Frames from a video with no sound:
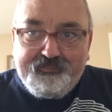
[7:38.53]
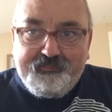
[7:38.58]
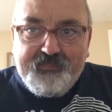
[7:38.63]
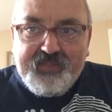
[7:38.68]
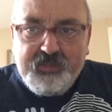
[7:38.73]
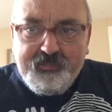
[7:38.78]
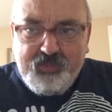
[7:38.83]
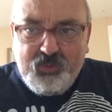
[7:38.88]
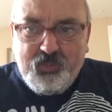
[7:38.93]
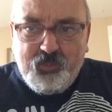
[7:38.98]

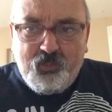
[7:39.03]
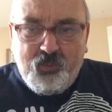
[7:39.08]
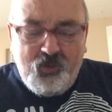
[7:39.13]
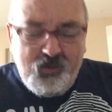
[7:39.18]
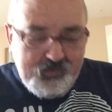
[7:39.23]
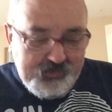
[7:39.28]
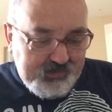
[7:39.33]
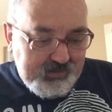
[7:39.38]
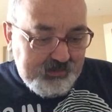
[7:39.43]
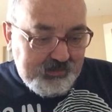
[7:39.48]
But what
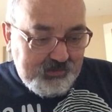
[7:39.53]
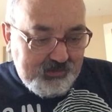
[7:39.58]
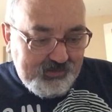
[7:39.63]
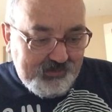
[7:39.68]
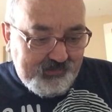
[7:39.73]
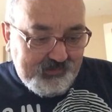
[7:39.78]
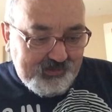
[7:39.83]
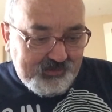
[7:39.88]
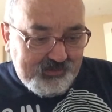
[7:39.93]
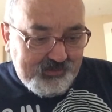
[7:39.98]
I
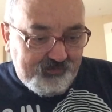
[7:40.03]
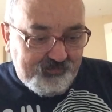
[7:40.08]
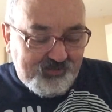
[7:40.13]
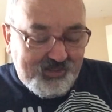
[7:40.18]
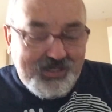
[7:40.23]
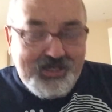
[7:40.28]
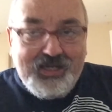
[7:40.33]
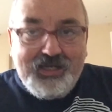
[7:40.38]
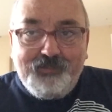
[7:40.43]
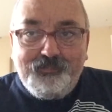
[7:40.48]
think is
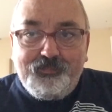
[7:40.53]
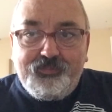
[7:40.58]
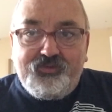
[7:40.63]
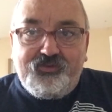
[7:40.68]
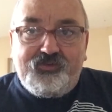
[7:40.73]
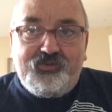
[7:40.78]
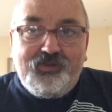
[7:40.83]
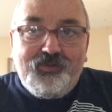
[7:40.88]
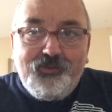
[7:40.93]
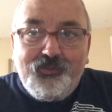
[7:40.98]

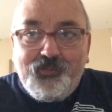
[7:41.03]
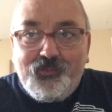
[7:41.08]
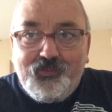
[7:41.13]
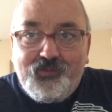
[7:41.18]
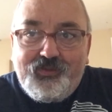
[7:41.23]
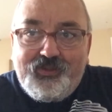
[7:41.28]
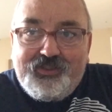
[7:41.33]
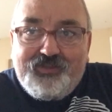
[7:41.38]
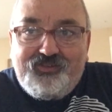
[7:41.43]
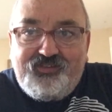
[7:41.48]

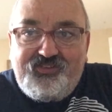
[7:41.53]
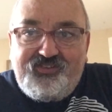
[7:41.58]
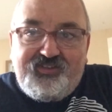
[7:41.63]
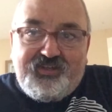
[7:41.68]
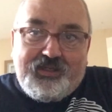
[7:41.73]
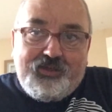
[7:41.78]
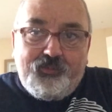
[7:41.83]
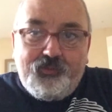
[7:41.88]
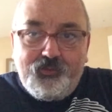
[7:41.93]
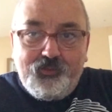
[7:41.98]
absolutely
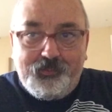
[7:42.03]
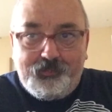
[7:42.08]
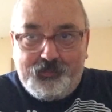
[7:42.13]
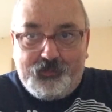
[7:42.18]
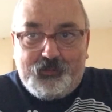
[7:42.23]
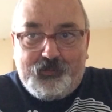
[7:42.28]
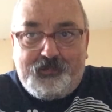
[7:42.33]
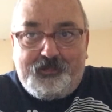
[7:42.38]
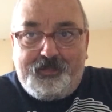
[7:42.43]
terrible,